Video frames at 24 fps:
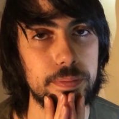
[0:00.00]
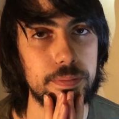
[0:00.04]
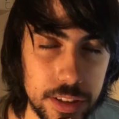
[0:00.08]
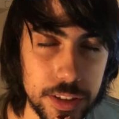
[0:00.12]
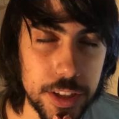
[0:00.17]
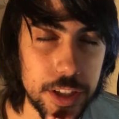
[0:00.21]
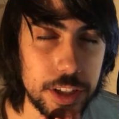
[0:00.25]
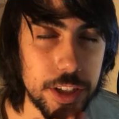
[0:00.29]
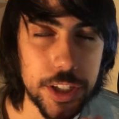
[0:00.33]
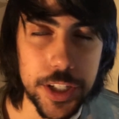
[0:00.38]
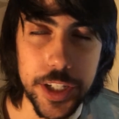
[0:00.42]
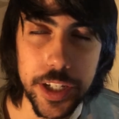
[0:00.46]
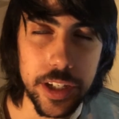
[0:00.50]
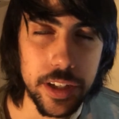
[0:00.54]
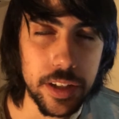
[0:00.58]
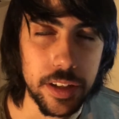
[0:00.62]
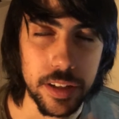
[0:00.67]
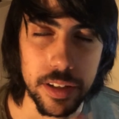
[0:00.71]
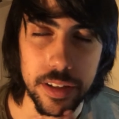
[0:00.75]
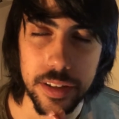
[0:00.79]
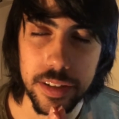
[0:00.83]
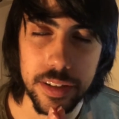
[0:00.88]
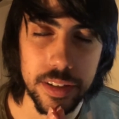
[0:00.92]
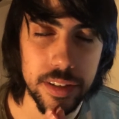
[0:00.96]
Just chill,
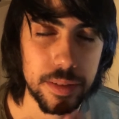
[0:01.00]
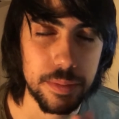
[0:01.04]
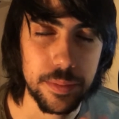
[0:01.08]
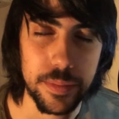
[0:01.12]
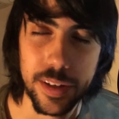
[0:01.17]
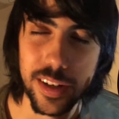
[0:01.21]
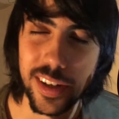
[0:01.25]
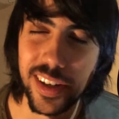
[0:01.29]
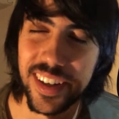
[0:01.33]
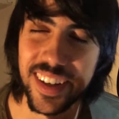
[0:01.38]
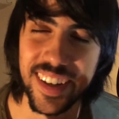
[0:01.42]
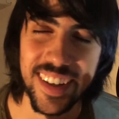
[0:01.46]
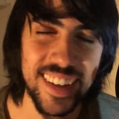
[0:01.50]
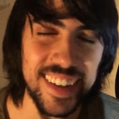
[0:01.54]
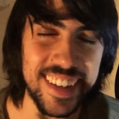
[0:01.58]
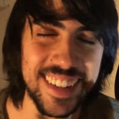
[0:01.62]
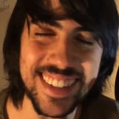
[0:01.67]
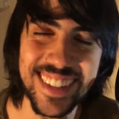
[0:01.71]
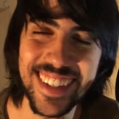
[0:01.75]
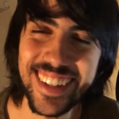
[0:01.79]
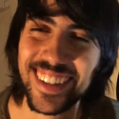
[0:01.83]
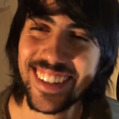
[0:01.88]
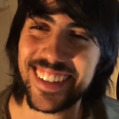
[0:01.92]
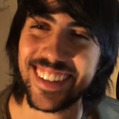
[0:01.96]
bruh.
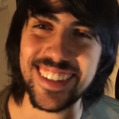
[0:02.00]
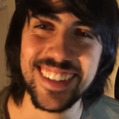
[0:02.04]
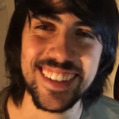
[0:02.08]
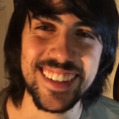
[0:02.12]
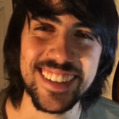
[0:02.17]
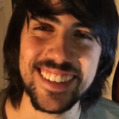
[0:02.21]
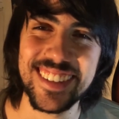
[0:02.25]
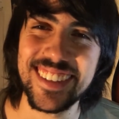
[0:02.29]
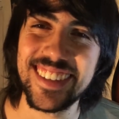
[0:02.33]
It's all good.